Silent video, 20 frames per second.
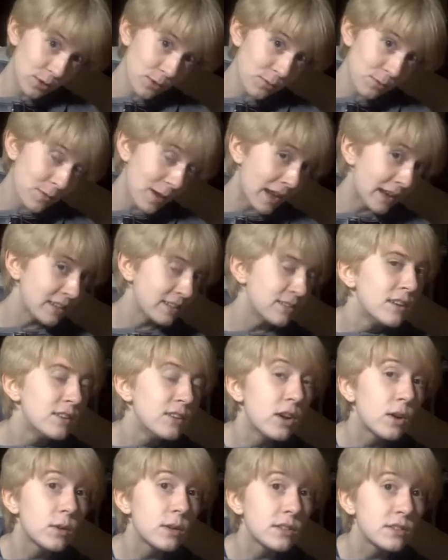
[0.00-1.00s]
you might have
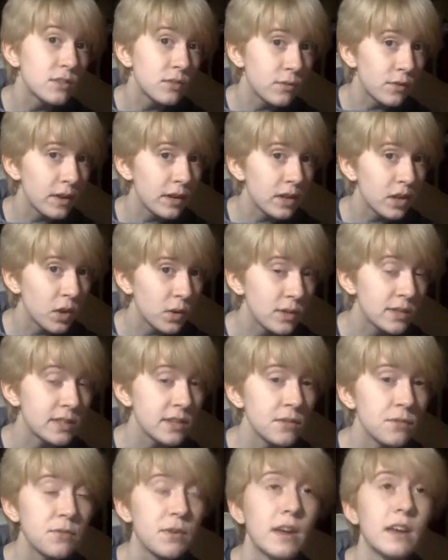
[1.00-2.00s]
noticed the video as
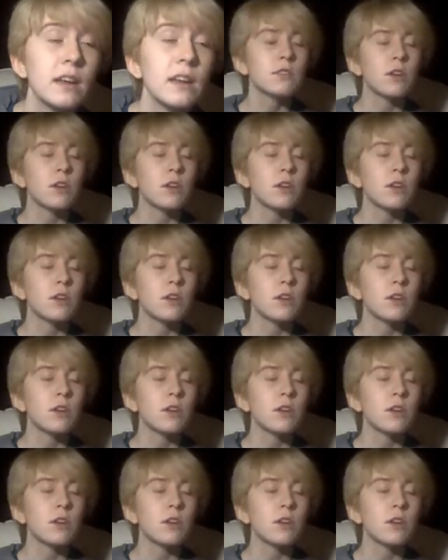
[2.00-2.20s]
if I